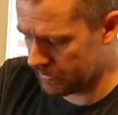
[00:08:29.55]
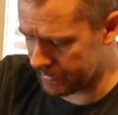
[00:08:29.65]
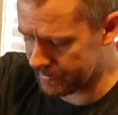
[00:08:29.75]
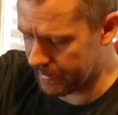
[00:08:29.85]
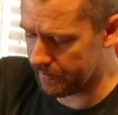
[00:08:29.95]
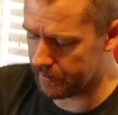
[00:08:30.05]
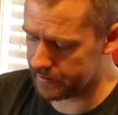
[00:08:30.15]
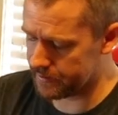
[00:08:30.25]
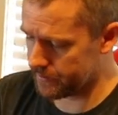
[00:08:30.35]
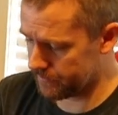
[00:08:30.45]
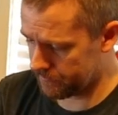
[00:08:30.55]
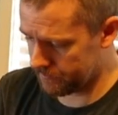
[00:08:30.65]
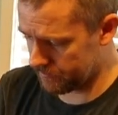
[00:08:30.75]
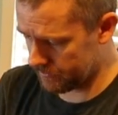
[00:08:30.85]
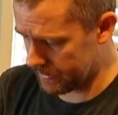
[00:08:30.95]
extend this,
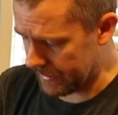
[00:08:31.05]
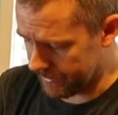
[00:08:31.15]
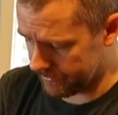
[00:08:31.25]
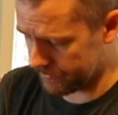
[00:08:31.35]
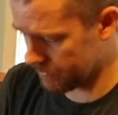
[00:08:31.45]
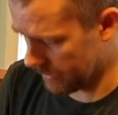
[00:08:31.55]
tighten.